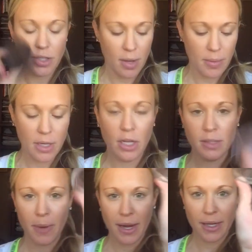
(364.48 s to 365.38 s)
so I'm going to
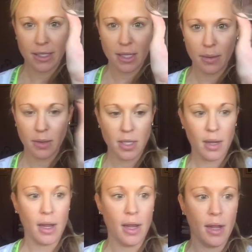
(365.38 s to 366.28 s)
use my Instant
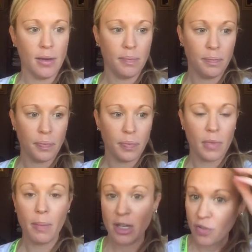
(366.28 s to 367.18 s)

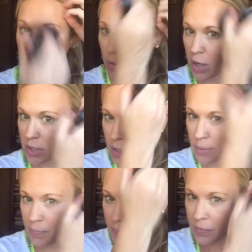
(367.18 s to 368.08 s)
Beachfront Bronzer.